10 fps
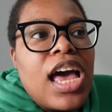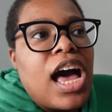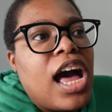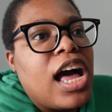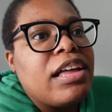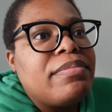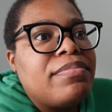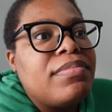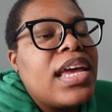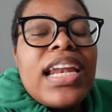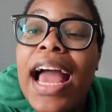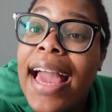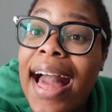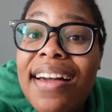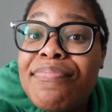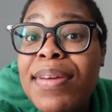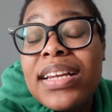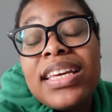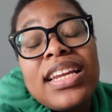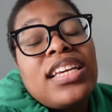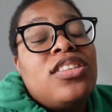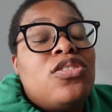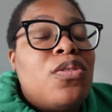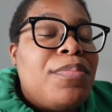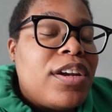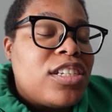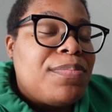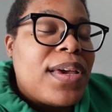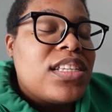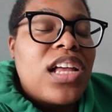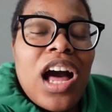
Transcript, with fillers: Um, and I have been getting to a better space,